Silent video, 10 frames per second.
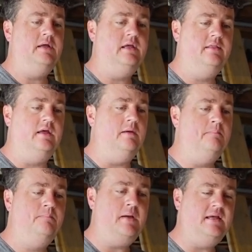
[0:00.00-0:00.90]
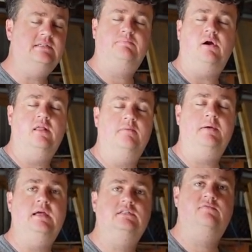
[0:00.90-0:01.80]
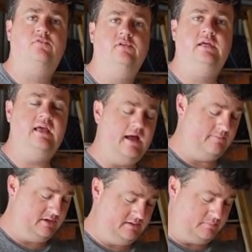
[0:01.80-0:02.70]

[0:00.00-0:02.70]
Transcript: be the base, part of the base for the cabinet